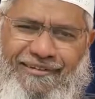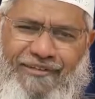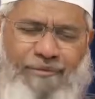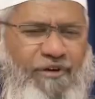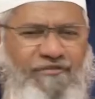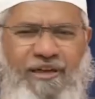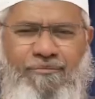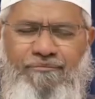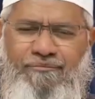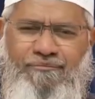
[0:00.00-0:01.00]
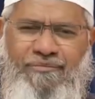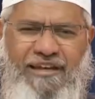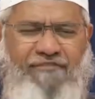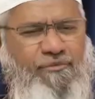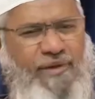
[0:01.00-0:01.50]
Some of them
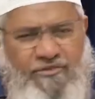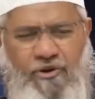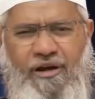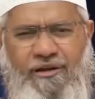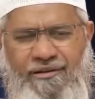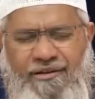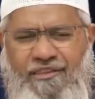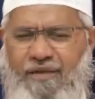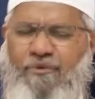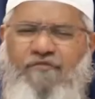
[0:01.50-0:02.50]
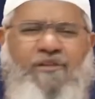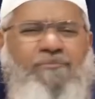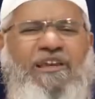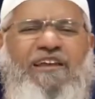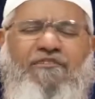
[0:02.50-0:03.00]
believed him as God, some of
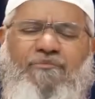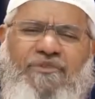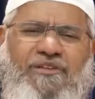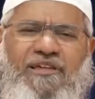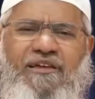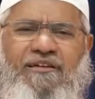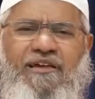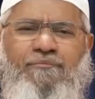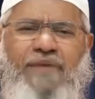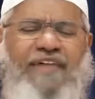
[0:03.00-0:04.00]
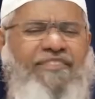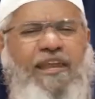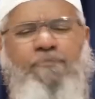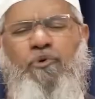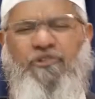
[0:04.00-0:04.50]
them believed in him as
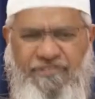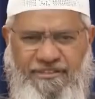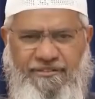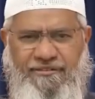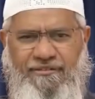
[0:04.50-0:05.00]
an imposter.